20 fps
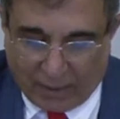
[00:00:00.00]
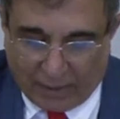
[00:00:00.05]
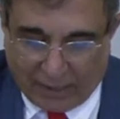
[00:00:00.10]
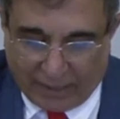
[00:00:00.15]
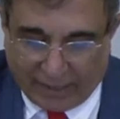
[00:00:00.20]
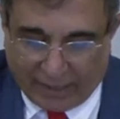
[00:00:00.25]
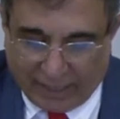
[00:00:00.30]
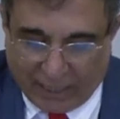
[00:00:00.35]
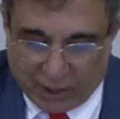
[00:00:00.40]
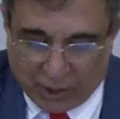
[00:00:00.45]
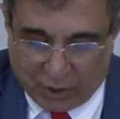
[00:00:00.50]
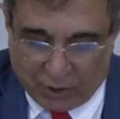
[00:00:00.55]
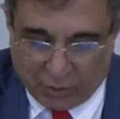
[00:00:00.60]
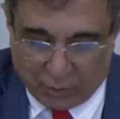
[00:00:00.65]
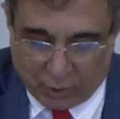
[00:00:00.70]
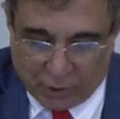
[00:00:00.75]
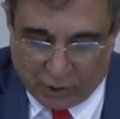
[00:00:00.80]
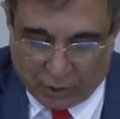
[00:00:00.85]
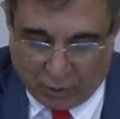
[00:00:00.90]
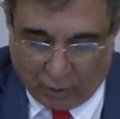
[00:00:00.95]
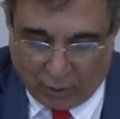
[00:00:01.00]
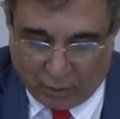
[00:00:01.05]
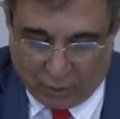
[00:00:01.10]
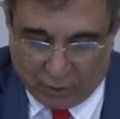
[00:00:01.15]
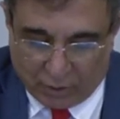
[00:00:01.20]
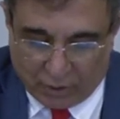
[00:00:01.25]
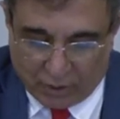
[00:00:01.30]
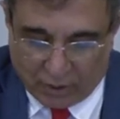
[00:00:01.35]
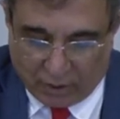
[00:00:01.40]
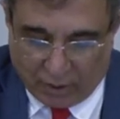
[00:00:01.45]
dedication to
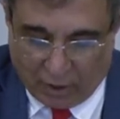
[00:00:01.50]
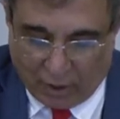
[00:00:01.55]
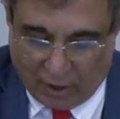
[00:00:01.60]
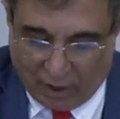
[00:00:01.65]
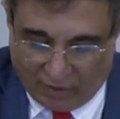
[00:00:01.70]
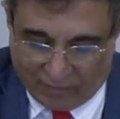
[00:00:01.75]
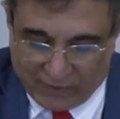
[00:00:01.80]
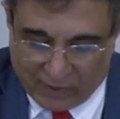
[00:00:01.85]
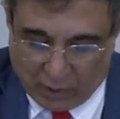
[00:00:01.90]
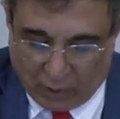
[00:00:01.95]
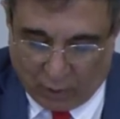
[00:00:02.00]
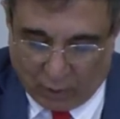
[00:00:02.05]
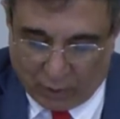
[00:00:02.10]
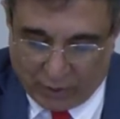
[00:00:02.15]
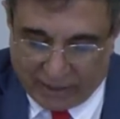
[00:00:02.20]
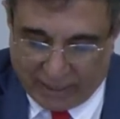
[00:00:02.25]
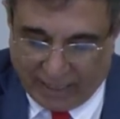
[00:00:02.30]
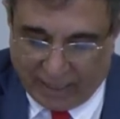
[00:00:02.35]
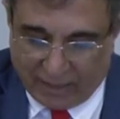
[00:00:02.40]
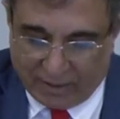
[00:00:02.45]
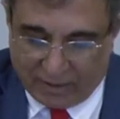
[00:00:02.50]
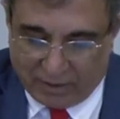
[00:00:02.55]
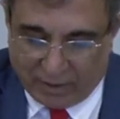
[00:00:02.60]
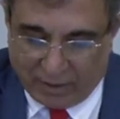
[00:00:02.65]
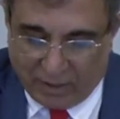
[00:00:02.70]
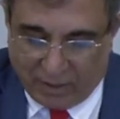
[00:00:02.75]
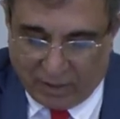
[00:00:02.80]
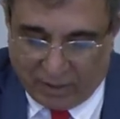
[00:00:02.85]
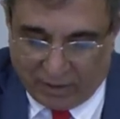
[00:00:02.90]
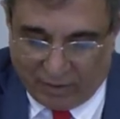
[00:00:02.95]
stones, uh, of stones and
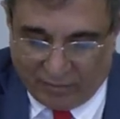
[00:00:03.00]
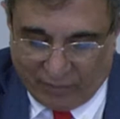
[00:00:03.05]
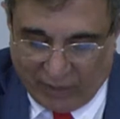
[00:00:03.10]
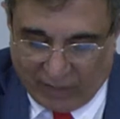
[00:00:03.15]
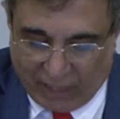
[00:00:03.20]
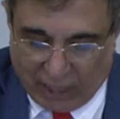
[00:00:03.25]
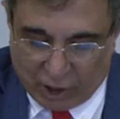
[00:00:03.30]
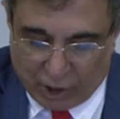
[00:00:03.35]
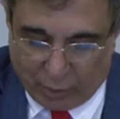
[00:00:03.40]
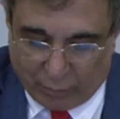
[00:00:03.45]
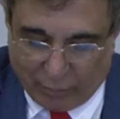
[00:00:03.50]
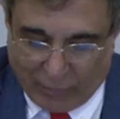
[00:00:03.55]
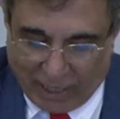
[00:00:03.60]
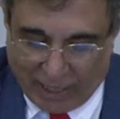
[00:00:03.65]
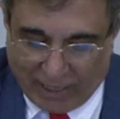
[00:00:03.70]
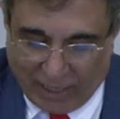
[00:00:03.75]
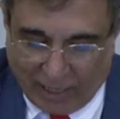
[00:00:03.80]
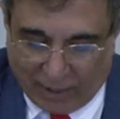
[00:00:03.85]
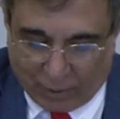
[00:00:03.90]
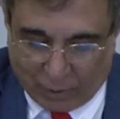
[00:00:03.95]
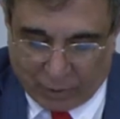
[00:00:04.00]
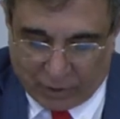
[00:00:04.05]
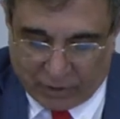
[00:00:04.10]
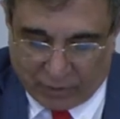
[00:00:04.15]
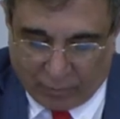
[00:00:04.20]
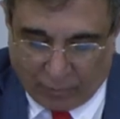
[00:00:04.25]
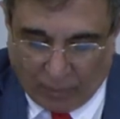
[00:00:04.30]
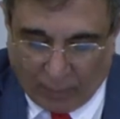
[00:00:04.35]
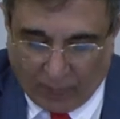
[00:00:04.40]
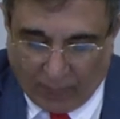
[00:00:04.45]
divination by
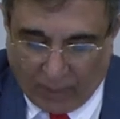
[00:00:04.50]
arrows.